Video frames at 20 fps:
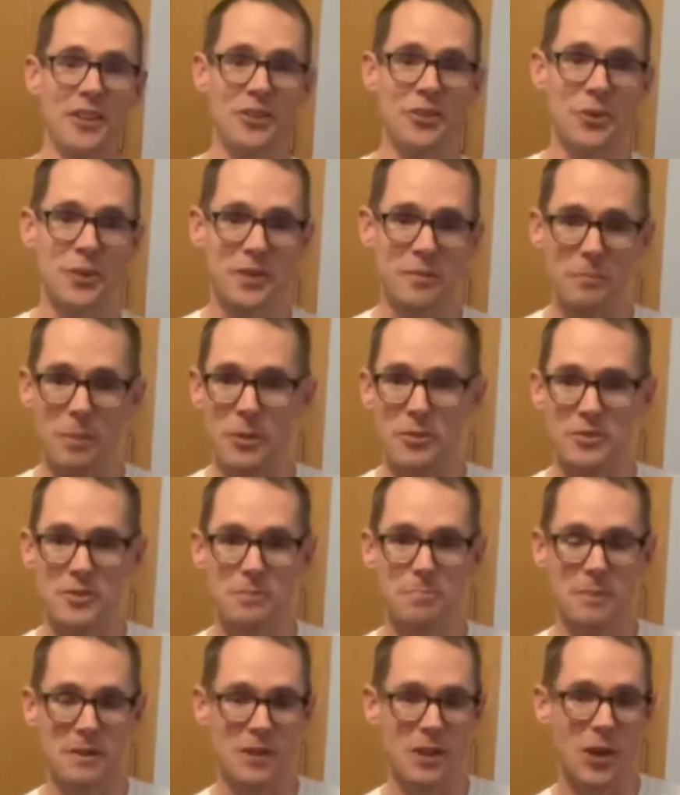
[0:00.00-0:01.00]
you can post
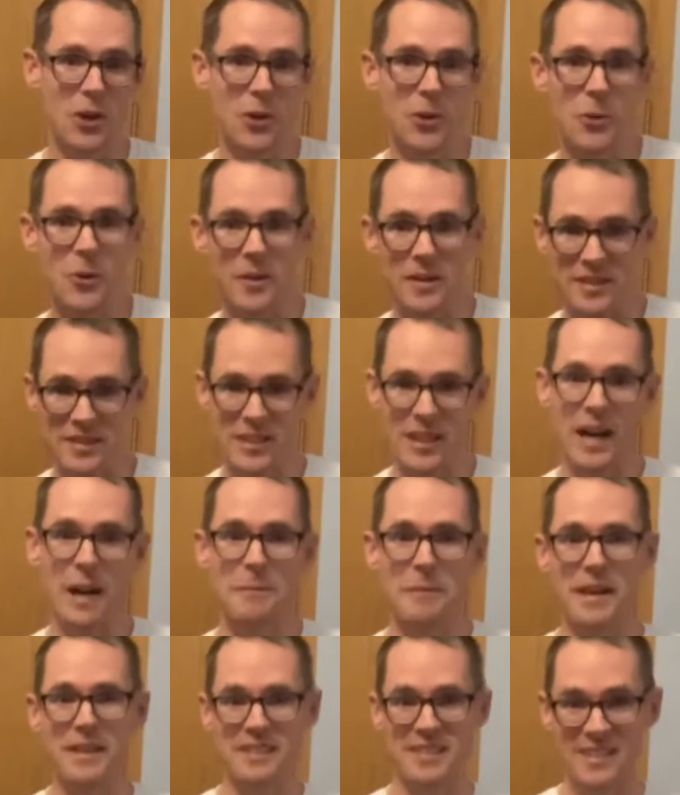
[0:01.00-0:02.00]
below and
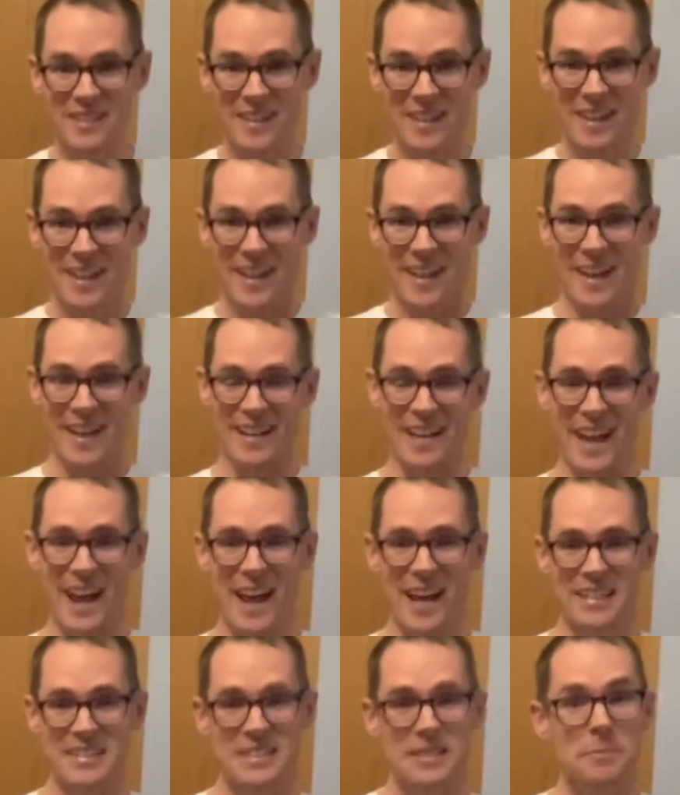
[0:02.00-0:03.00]
comment and
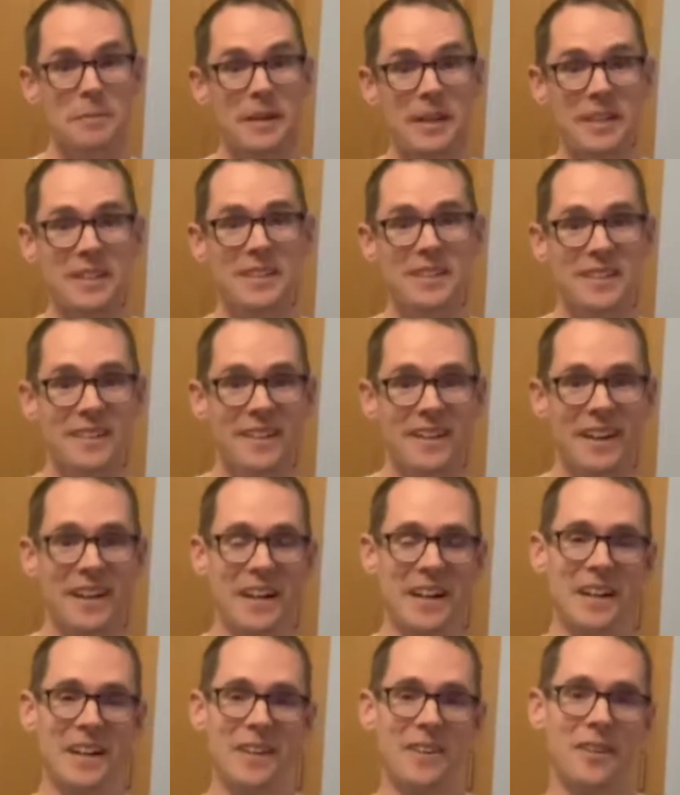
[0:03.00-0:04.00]
ask me
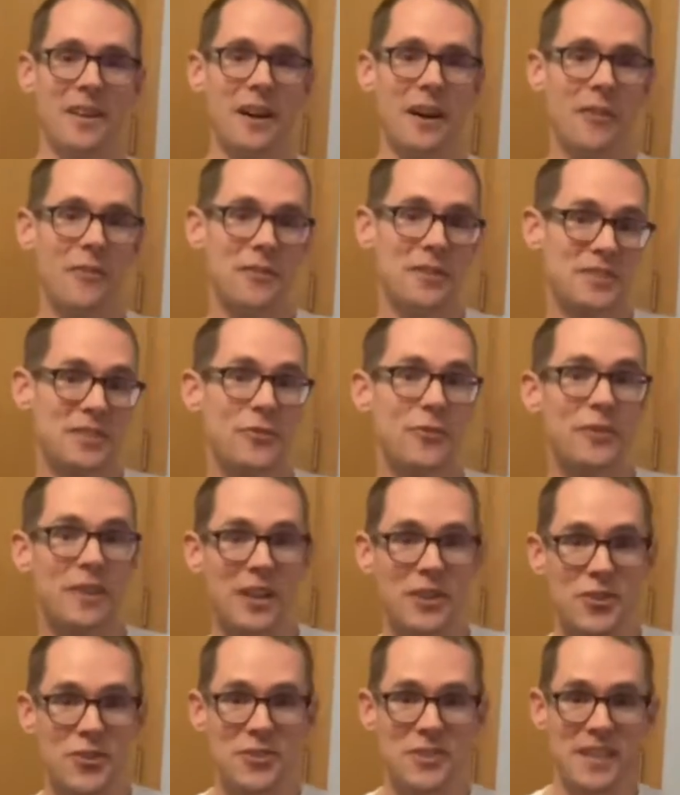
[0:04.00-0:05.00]
of a different
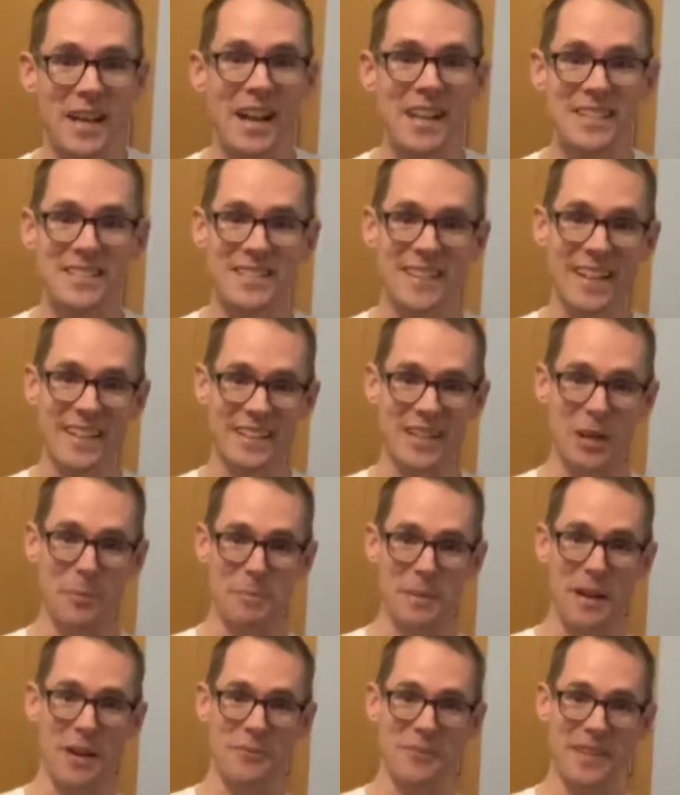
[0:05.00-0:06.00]
exercise, and I can
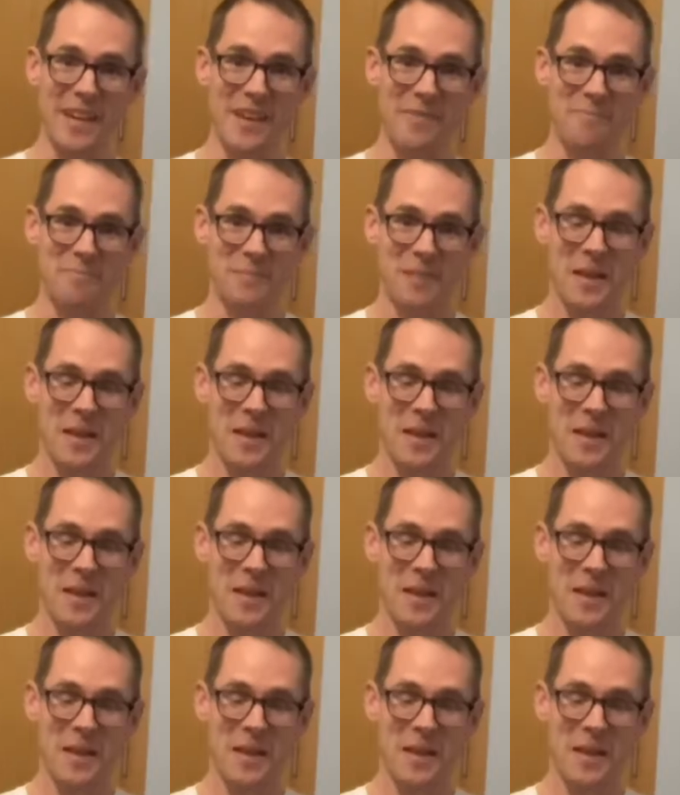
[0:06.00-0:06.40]
help you out with that.